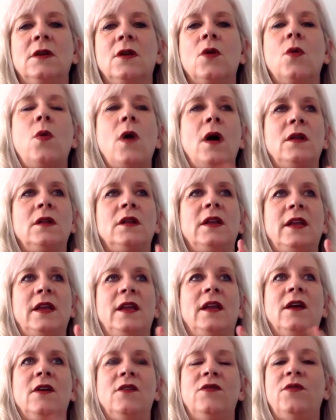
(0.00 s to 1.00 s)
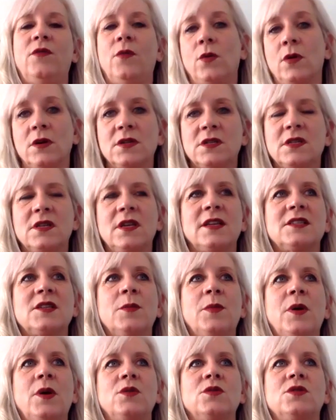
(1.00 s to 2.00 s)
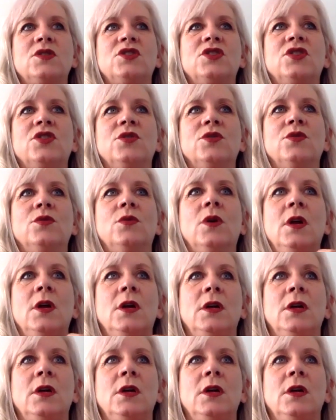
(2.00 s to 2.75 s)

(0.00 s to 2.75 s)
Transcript: quality of force, as opposed to